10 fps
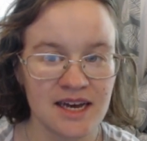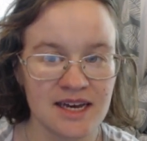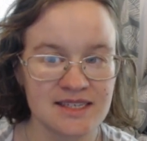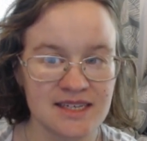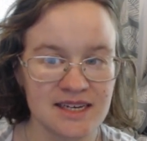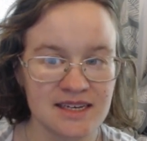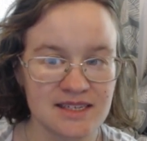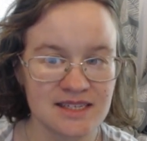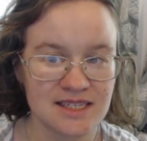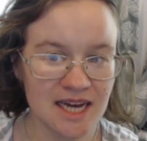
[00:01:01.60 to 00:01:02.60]
is it
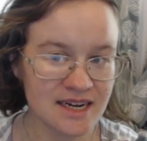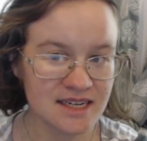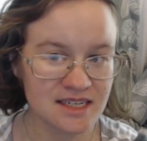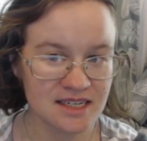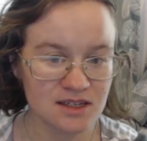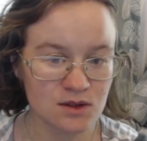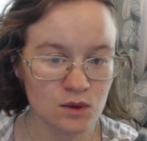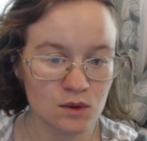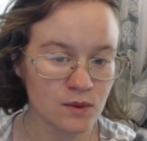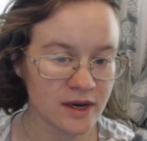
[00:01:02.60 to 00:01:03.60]
standard
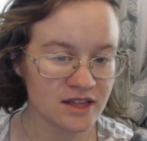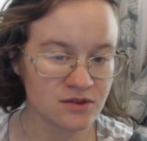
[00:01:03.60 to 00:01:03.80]
all the way